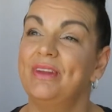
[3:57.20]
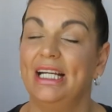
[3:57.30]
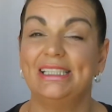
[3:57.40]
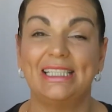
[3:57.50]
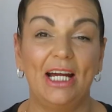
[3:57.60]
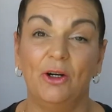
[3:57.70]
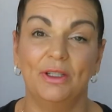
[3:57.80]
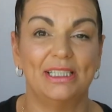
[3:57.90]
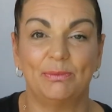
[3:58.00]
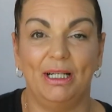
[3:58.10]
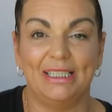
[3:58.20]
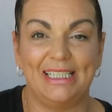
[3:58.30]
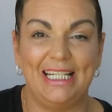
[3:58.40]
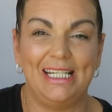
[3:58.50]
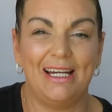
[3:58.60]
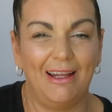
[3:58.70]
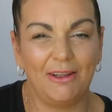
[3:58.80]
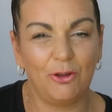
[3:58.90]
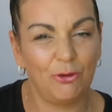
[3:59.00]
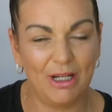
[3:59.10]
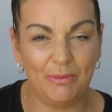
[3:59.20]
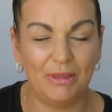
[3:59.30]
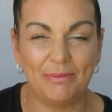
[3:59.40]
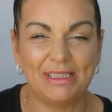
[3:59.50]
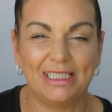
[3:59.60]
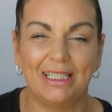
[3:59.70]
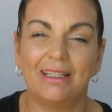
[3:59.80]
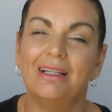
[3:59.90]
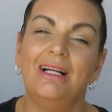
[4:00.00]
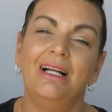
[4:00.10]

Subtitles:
They stay on as well as any other cream lipstick.